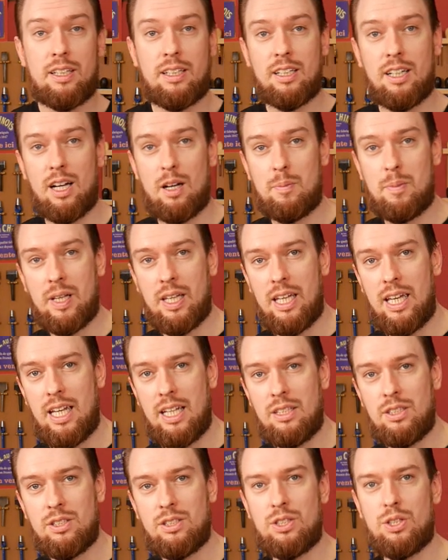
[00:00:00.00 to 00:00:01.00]
coming
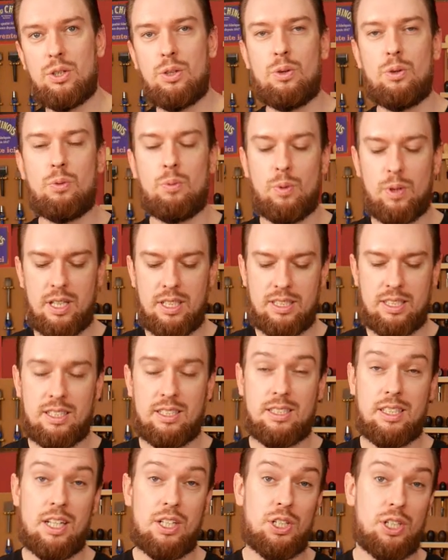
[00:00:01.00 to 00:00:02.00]
into what is
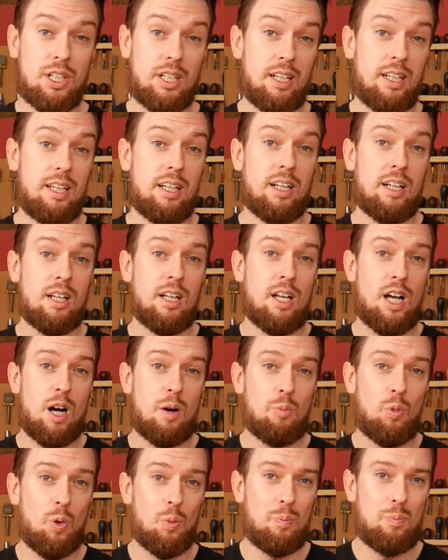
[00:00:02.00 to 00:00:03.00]
essentially
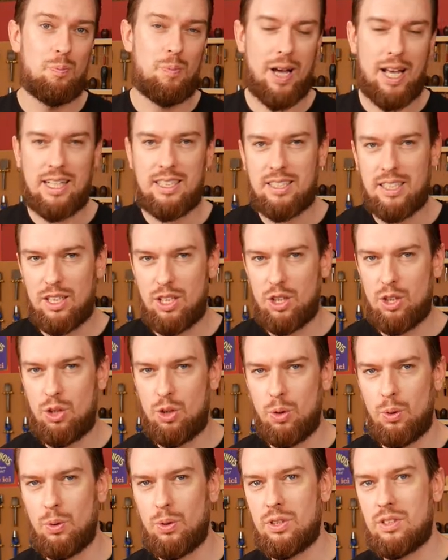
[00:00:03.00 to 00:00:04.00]
a more basic
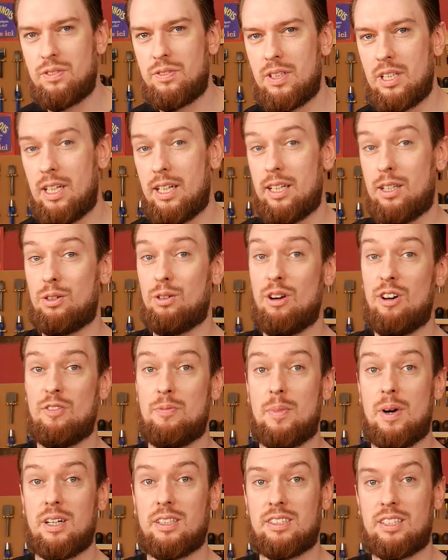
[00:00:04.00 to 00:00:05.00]
course for the
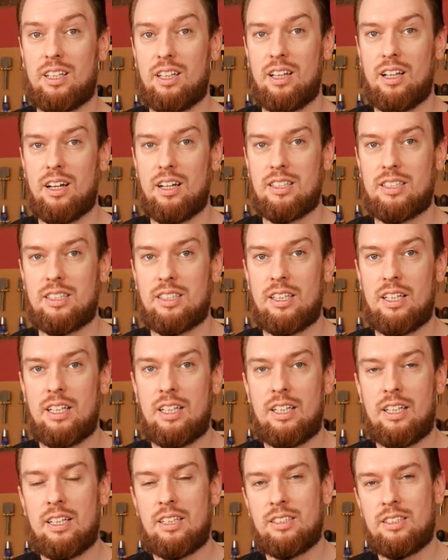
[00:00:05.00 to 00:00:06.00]
leathercraft masterclass.
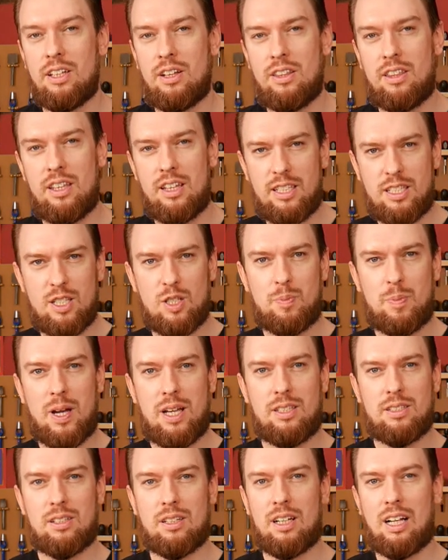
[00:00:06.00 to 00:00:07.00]
So this is
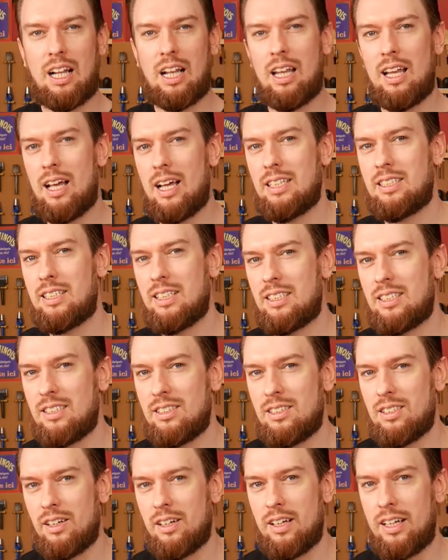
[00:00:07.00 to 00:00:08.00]
based on a classic
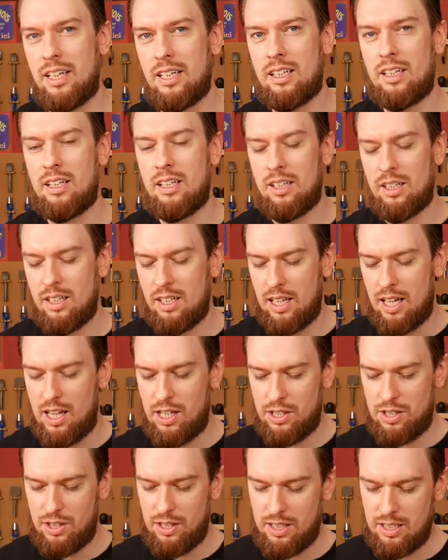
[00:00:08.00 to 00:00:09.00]
design,
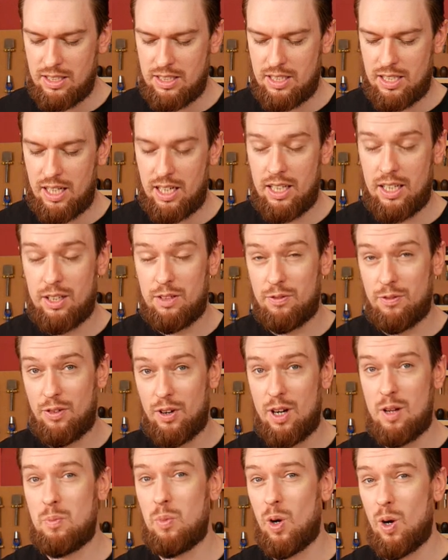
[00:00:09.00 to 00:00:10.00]
as you can see,
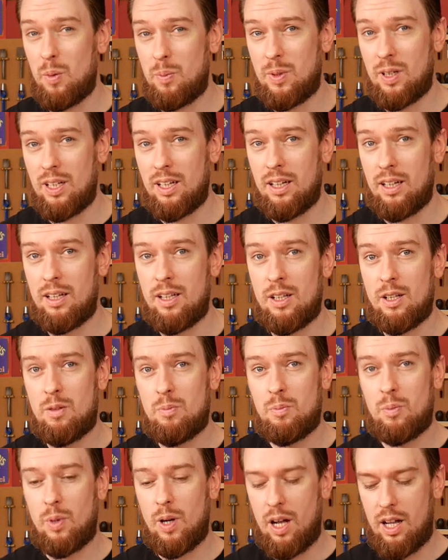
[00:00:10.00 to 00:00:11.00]
very popular,
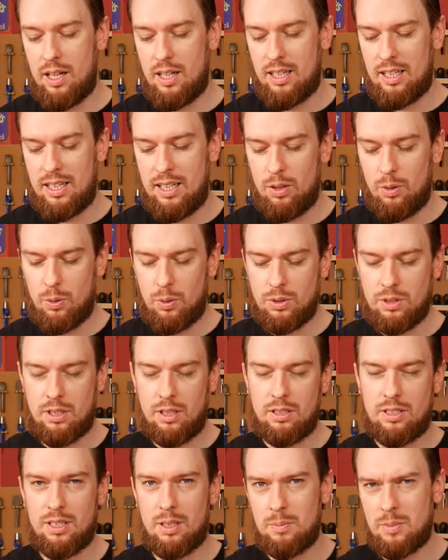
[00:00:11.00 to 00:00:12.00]
but it
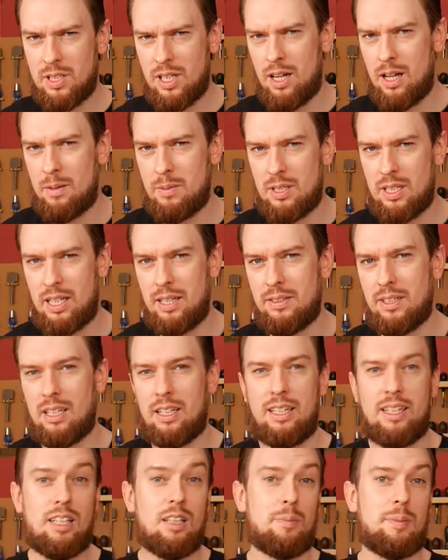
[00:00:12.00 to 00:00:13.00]
also sometimes leaves a
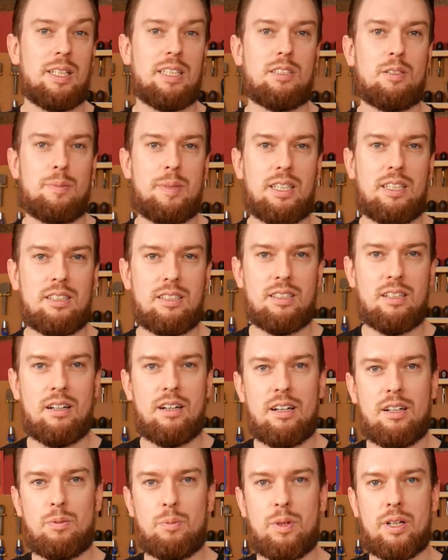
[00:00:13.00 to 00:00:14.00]
little bit to be
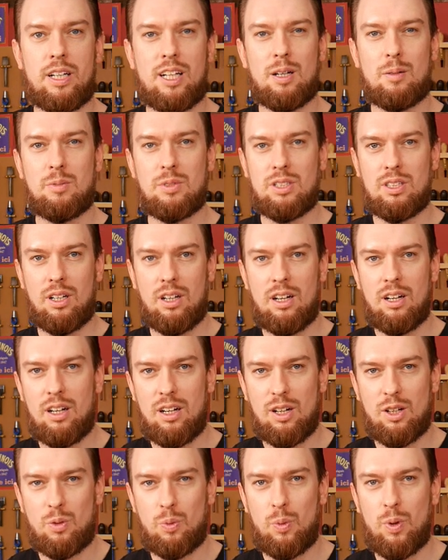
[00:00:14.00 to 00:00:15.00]
desired when it comes to
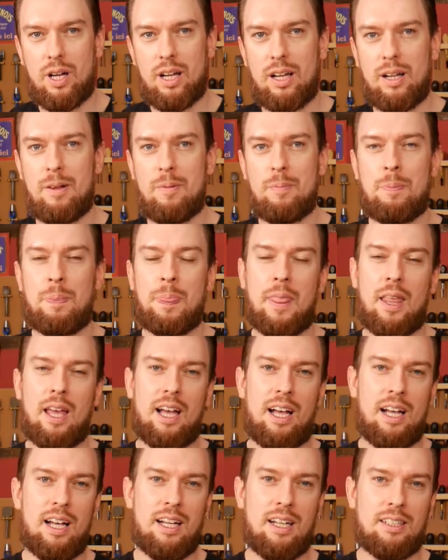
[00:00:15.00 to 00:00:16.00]
hardware
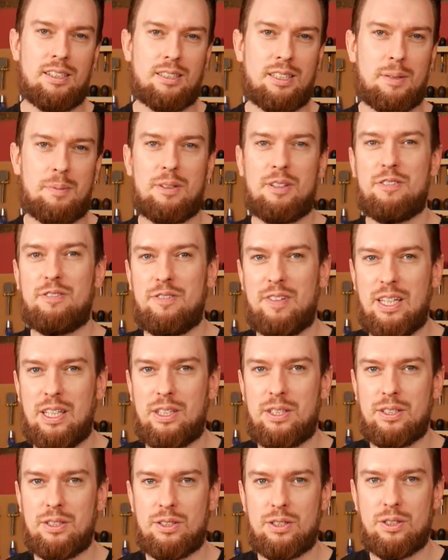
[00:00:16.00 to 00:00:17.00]
and some of the
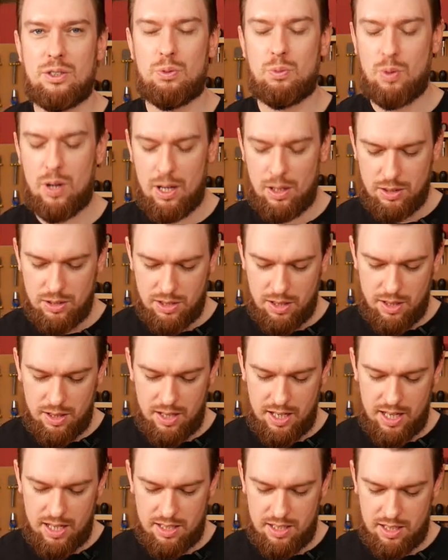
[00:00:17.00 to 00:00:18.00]
features as well. So
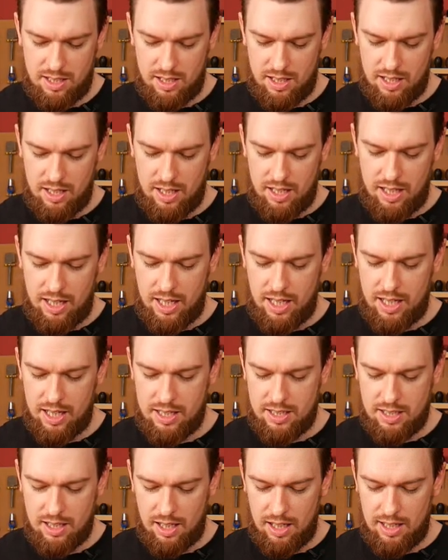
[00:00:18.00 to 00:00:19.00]
this
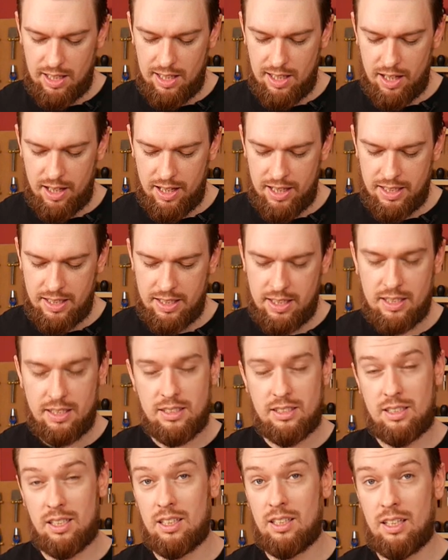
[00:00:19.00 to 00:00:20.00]
is a
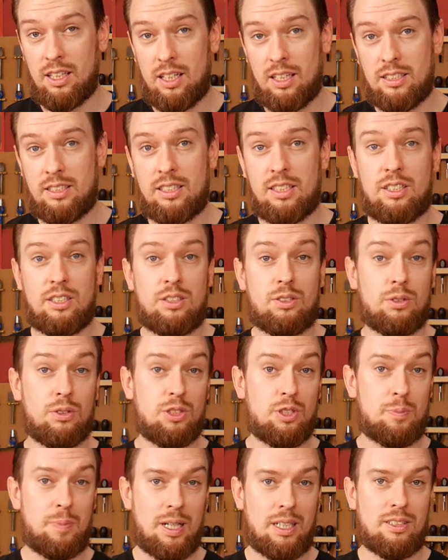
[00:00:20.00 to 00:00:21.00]
lined sunglasses or
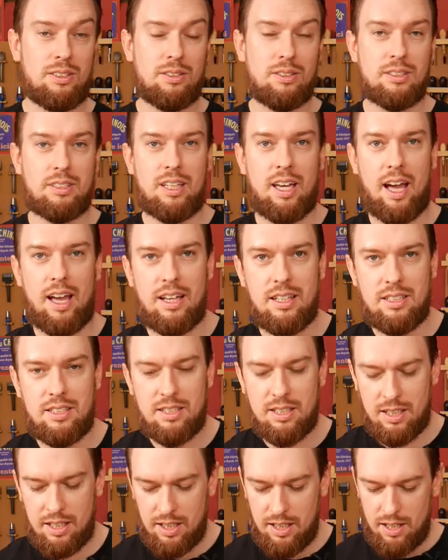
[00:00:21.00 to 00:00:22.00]
spectacles
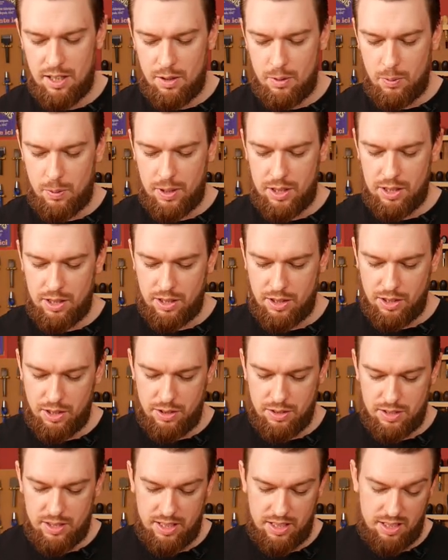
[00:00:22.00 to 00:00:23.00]
case where you can
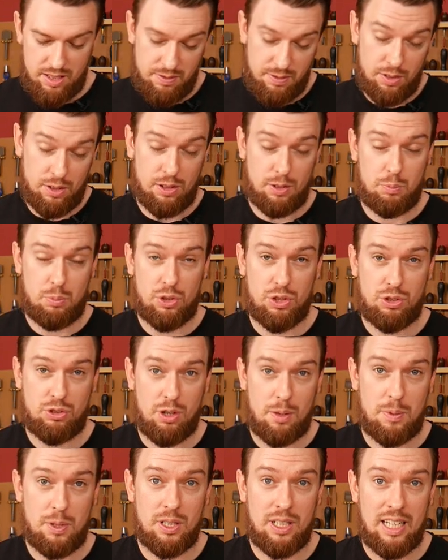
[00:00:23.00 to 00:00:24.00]
use these for
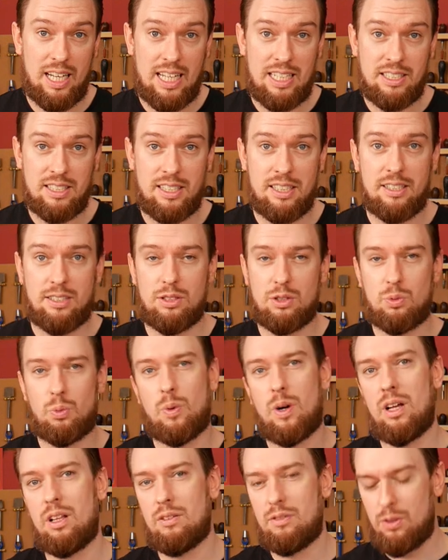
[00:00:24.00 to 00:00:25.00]
prescription lenses as
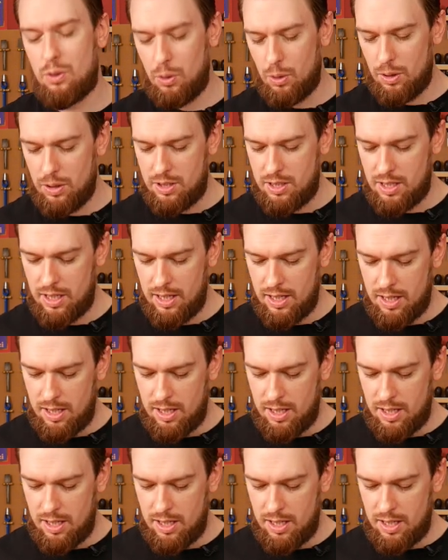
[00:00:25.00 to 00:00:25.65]
well, of course.